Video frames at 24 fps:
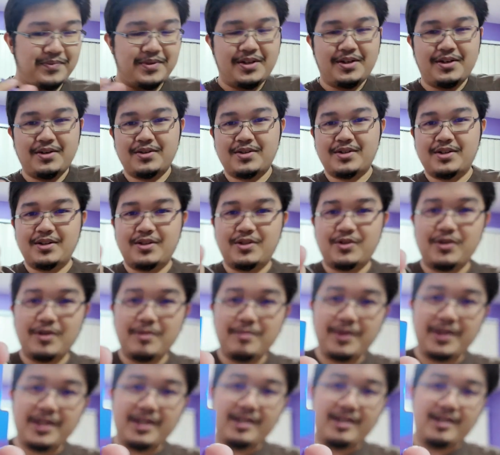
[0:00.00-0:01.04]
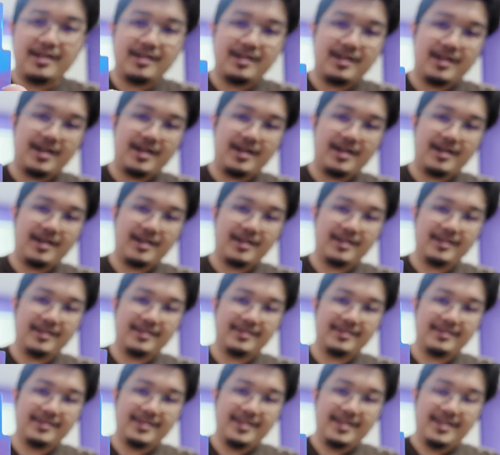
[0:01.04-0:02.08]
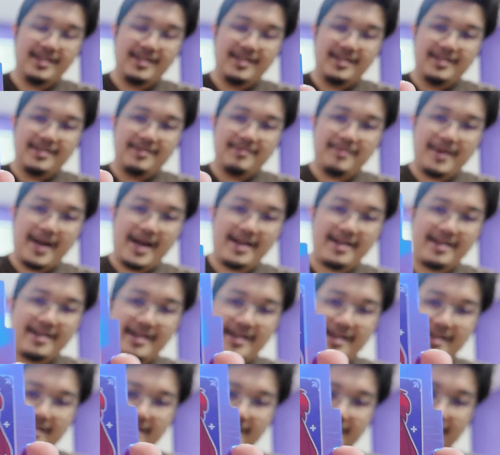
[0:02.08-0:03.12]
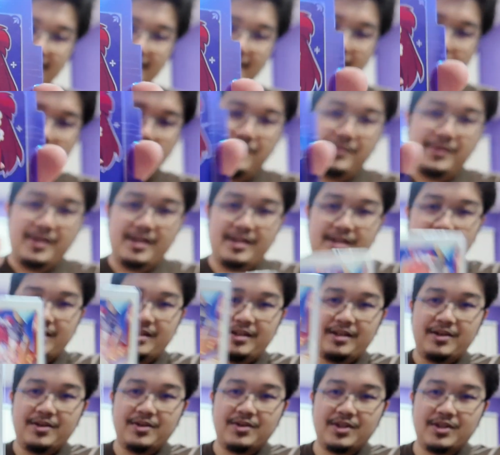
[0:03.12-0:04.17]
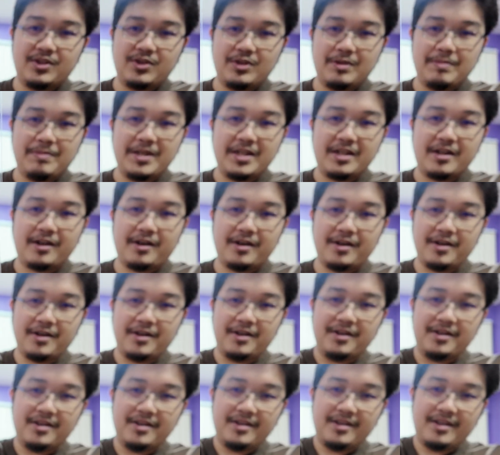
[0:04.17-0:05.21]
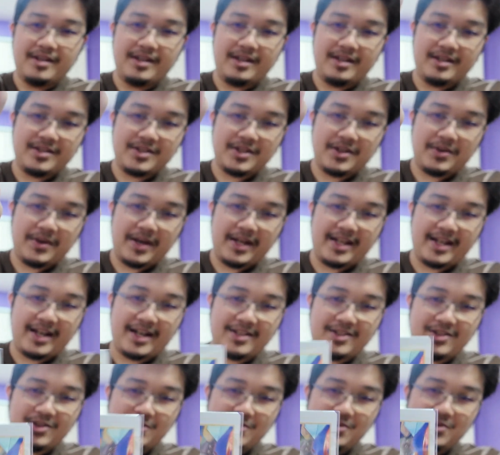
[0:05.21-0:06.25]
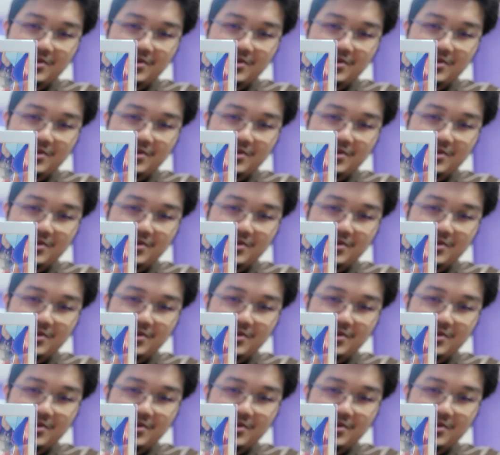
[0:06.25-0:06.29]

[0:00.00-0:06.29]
Here's the Treebee magnet, and then here's the Treebee card. And so I got 2